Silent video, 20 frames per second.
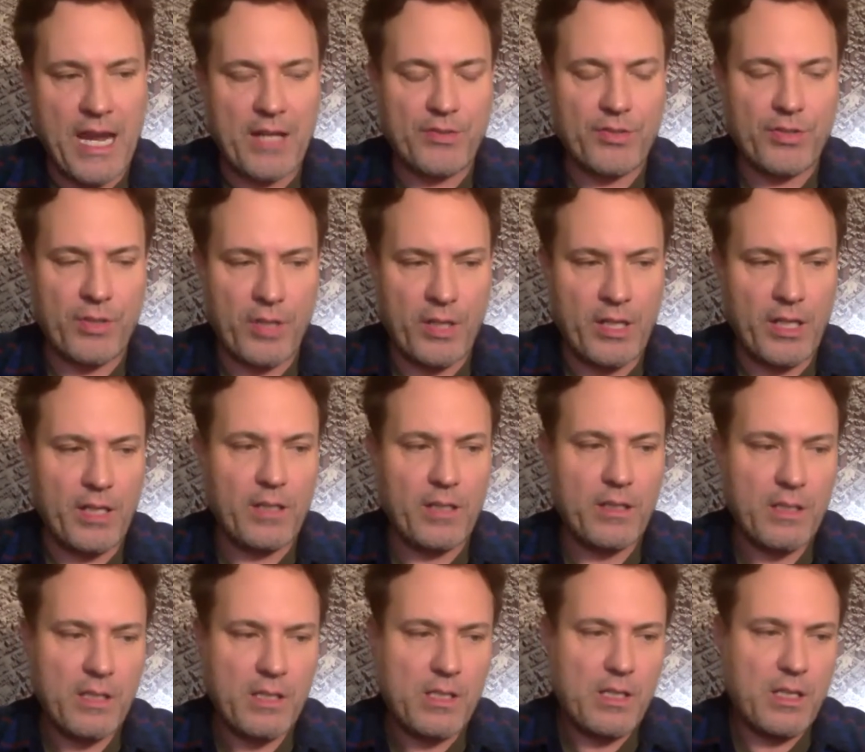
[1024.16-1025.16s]
journey,
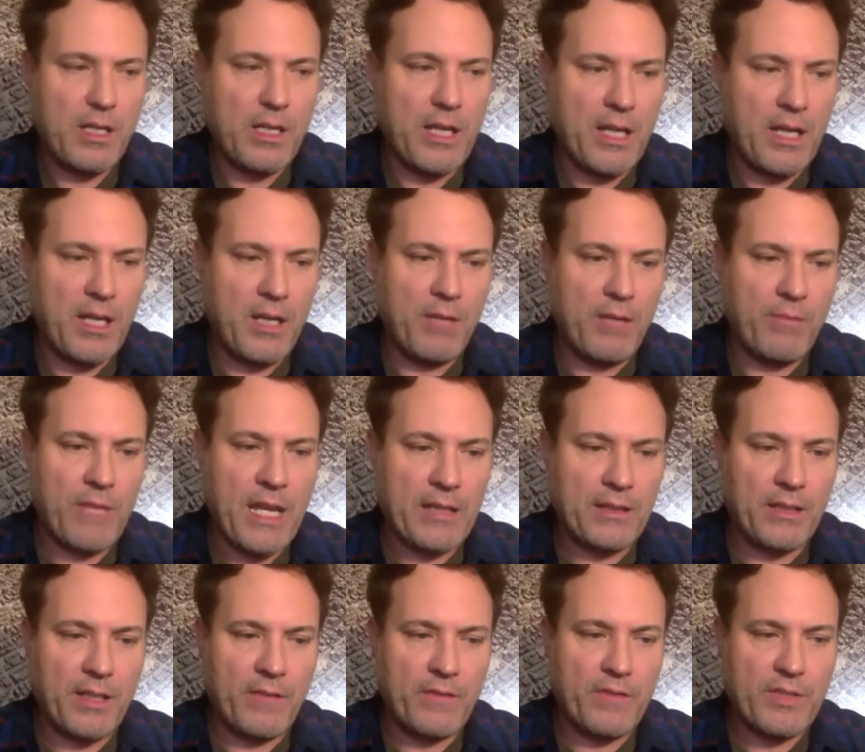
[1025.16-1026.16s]
that
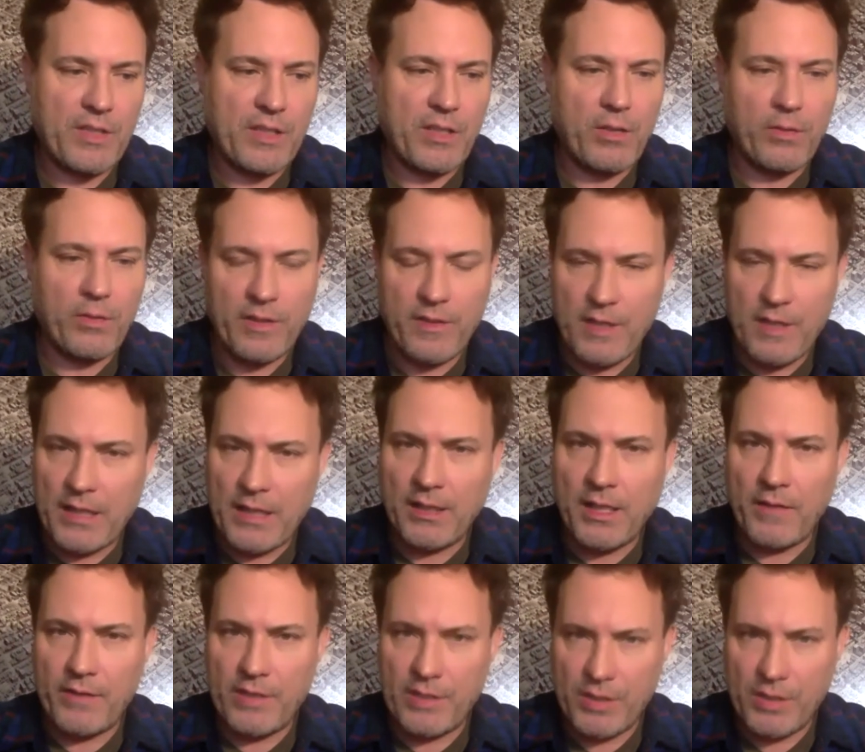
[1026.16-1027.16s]
love is the only thing.
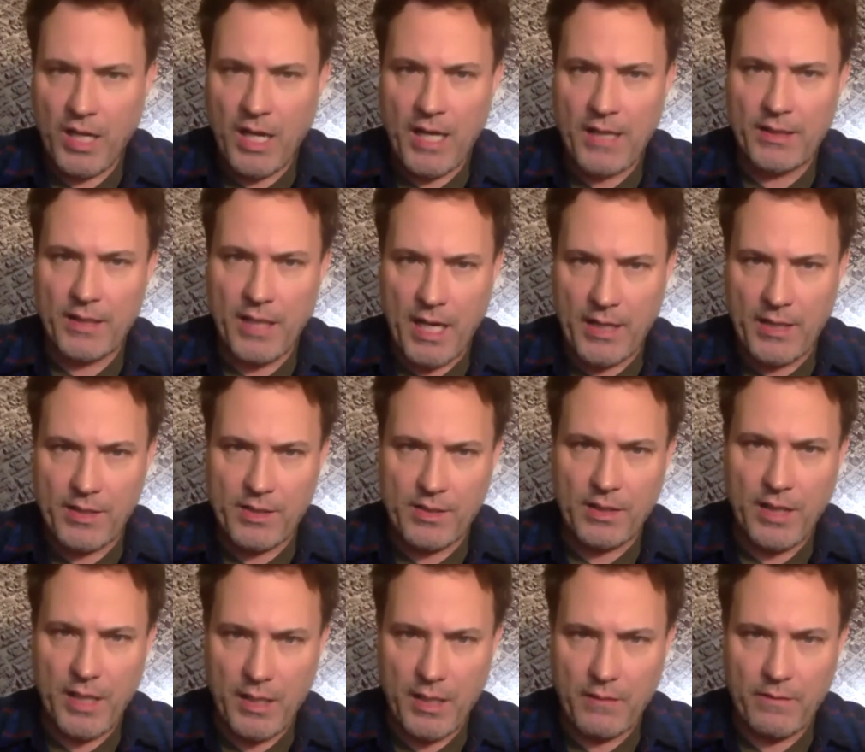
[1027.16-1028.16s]
Love is God. God is
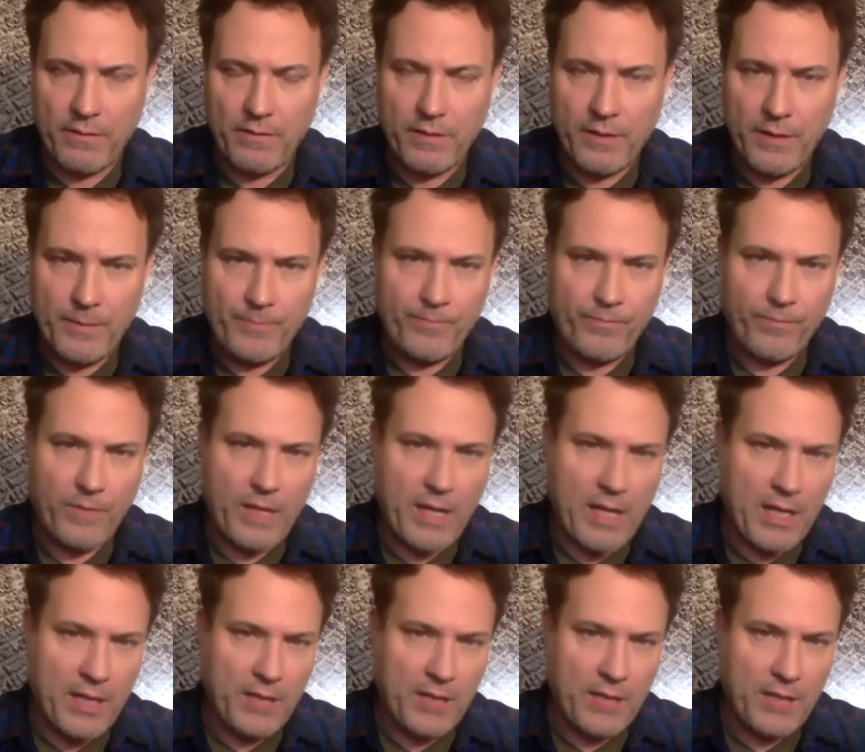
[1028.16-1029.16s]
love.
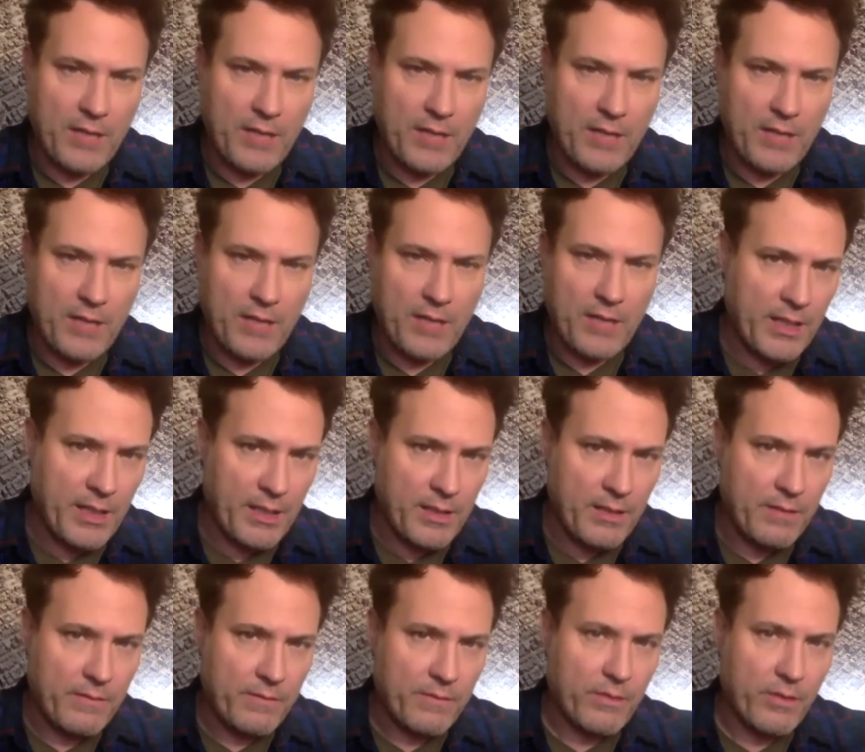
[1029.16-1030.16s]
And humanity,
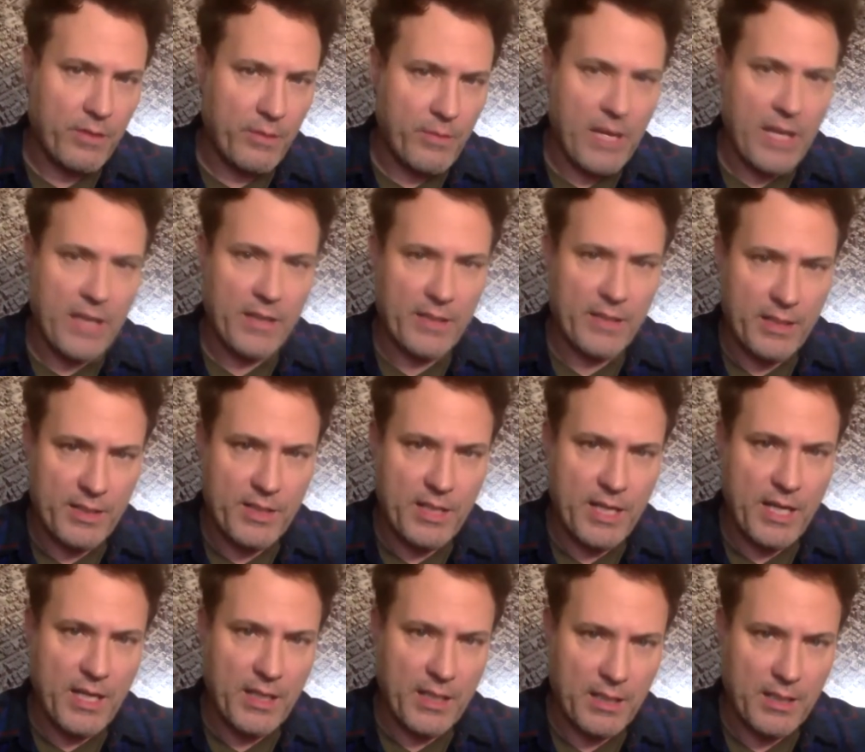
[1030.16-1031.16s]
for humanity's
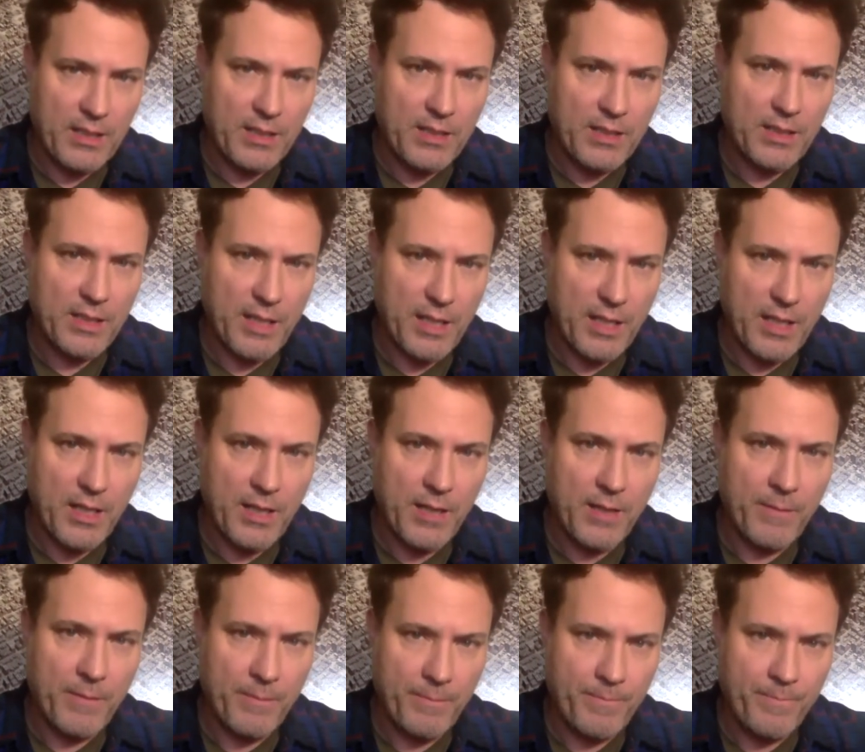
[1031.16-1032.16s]
sake,
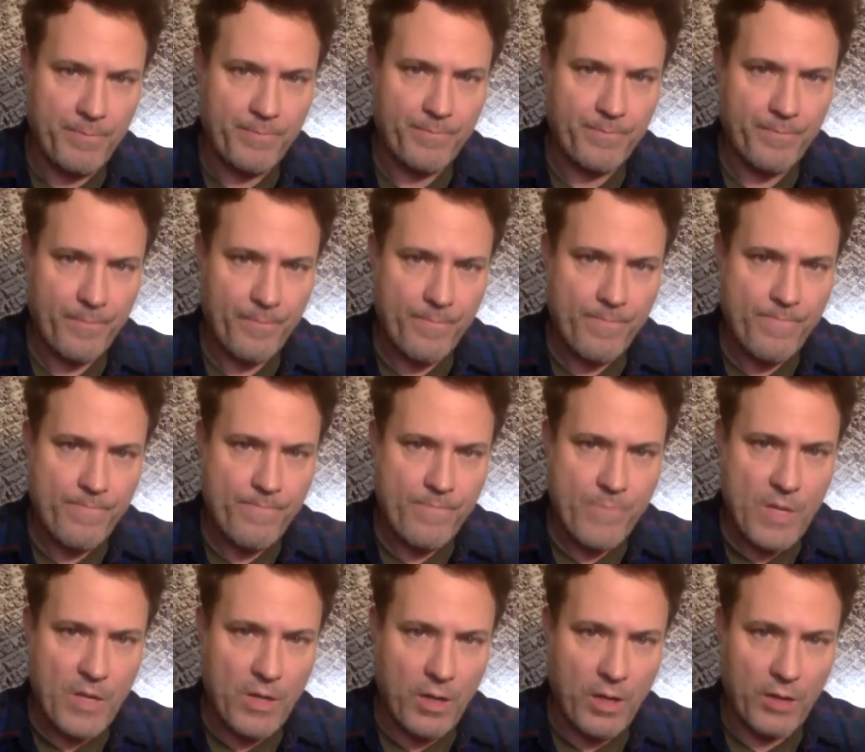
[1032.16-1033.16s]

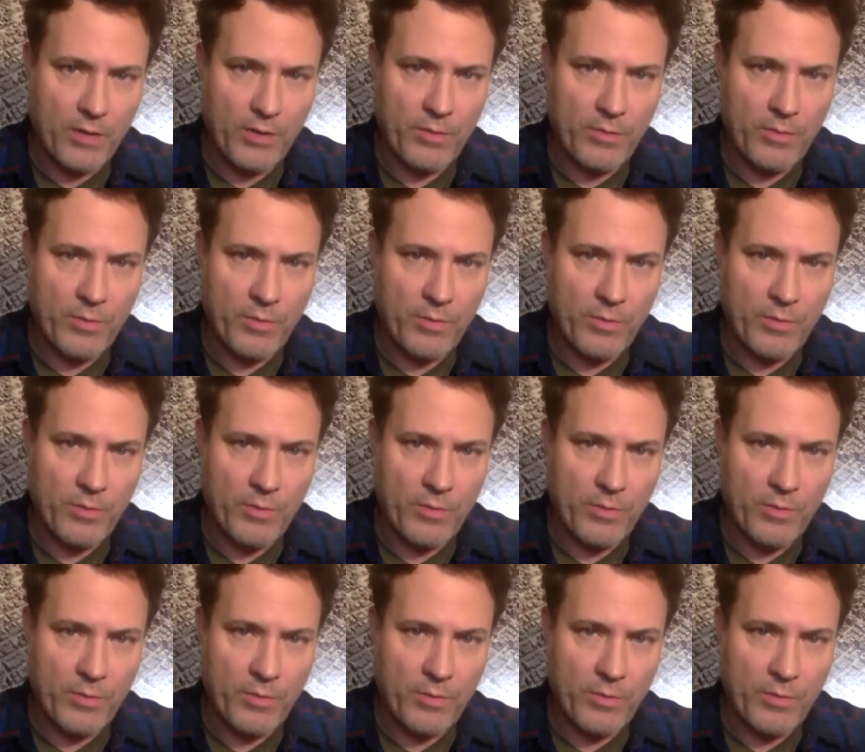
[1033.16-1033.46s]
all human